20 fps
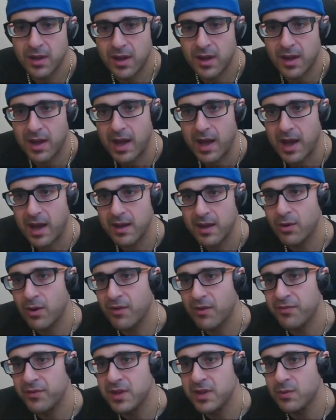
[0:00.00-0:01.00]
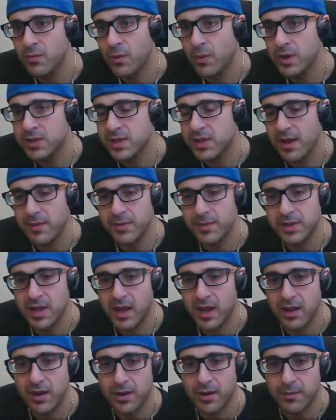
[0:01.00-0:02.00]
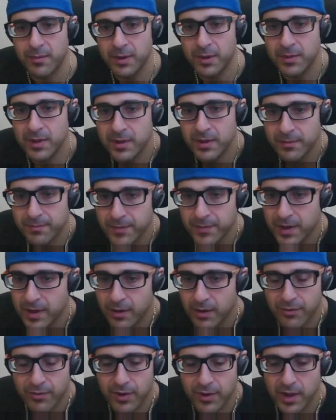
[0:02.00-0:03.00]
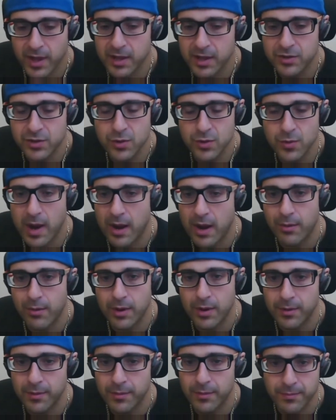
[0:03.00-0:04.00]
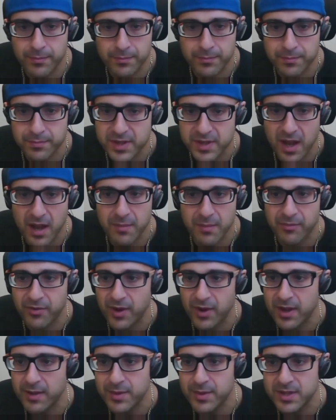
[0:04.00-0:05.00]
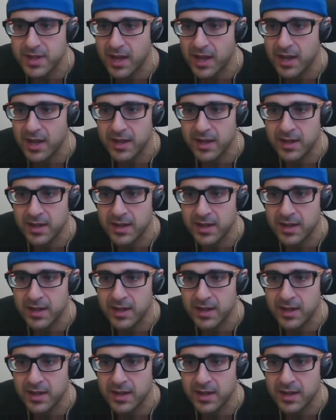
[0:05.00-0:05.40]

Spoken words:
I often eat 1 time a day, or maybe, for like a 2-hour time frame a day.